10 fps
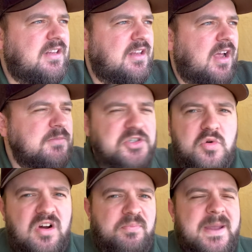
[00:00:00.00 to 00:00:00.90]
I'm
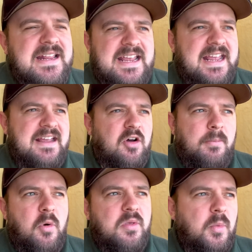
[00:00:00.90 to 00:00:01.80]
sure I've been here
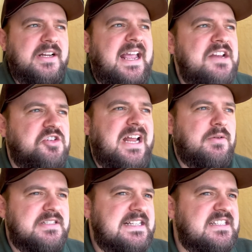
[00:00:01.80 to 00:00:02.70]
on more than one occasion now
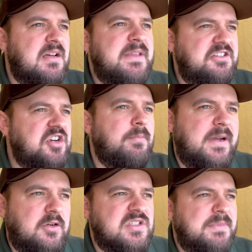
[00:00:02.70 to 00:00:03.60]
and seen something
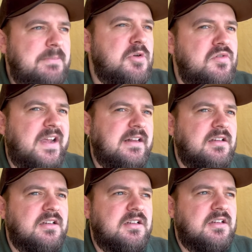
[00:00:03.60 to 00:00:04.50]
jumping or something moving
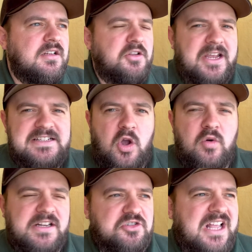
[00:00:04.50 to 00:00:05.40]
that is
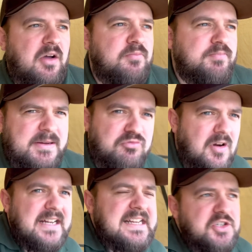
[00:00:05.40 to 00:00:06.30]
orange. Now, I'd be
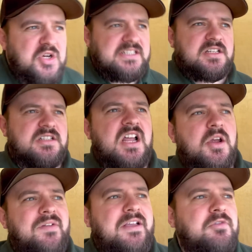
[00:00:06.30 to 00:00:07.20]
really interested to know
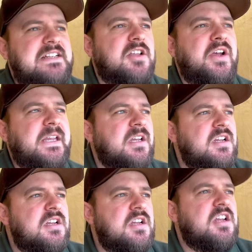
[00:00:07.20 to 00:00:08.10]
if there is like
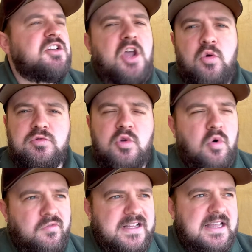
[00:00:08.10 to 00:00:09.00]
golden
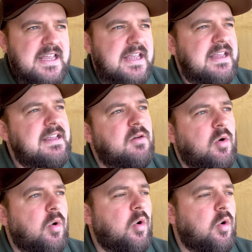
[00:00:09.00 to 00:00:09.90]
north in here
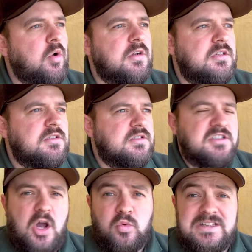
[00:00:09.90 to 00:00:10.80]
or
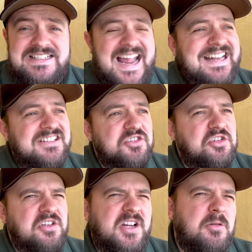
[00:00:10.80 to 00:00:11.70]
golden
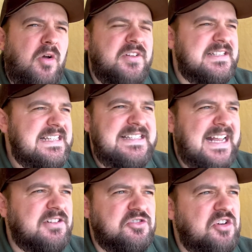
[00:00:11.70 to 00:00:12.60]
tench. You don't often see
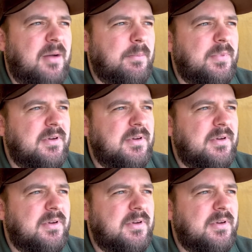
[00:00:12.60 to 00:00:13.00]
tench jump.